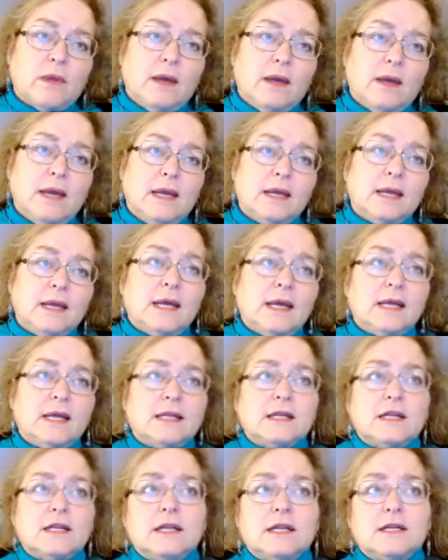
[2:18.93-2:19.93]
It
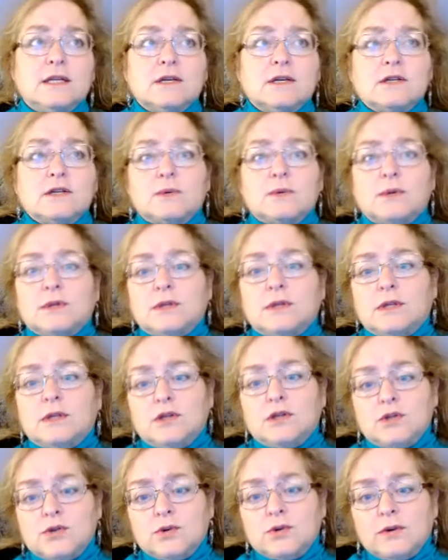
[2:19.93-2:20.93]
deals with
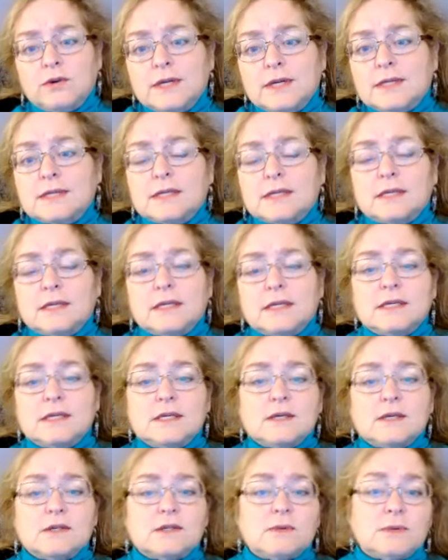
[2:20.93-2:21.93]
insurance, and it
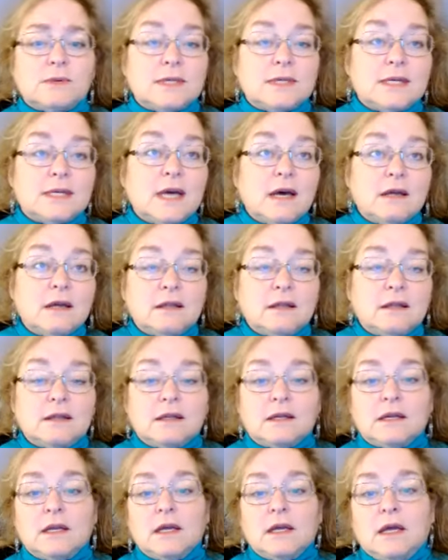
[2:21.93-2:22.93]
deals with death
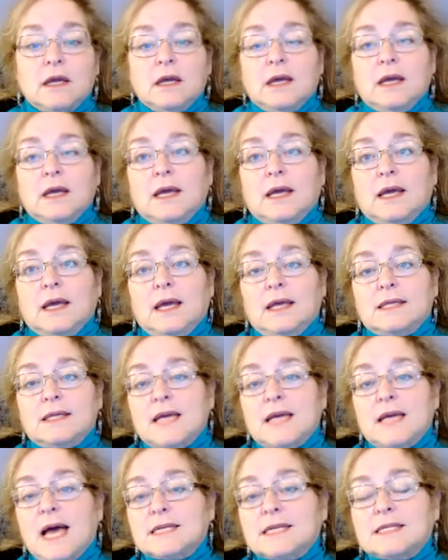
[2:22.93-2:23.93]
and
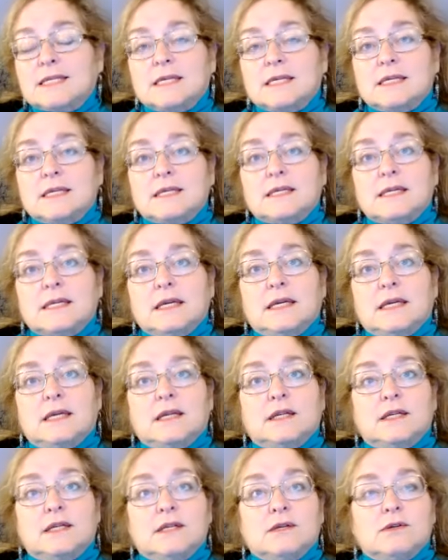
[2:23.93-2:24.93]
taxes, and
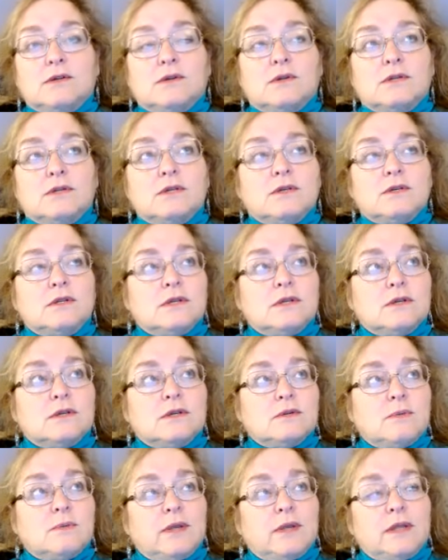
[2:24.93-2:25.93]
it also
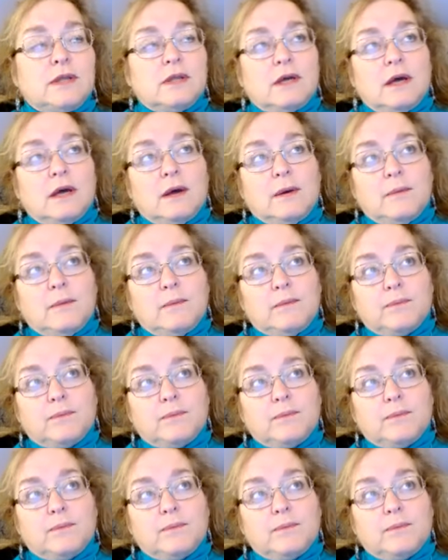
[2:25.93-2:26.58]
deals with, I